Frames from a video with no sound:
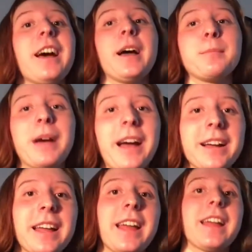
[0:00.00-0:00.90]
I'm
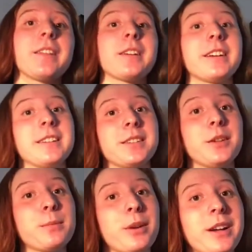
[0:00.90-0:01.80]
back, and there is a
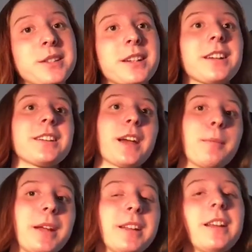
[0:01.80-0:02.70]
new project
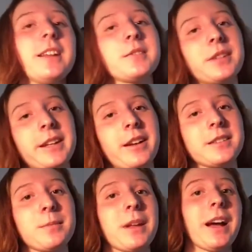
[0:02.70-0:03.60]
coming that's really
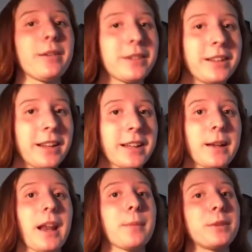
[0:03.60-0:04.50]
awesome that I really like
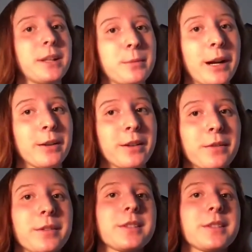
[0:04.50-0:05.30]
and I'm really proud of,